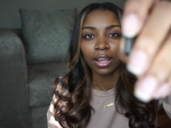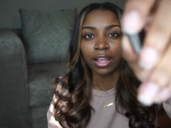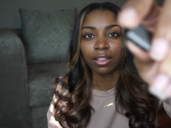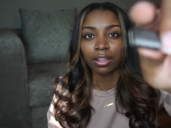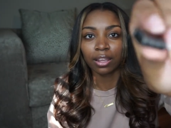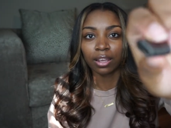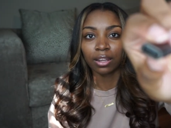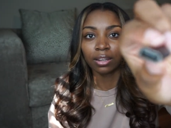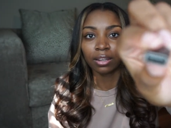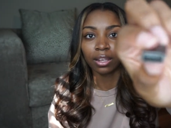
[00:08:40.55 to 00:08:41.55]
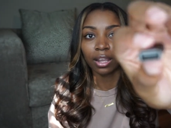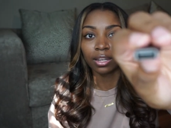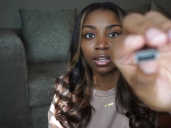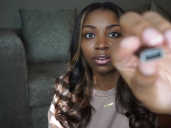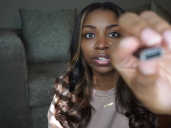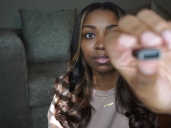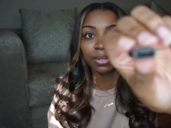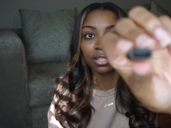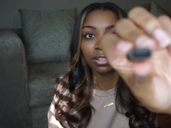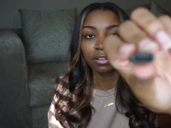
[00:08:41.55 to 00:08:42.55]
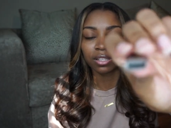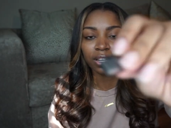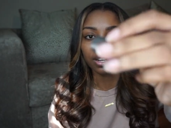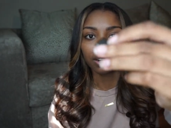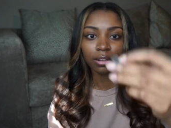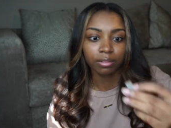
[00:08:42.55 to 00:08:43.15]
and then any USB goes in here.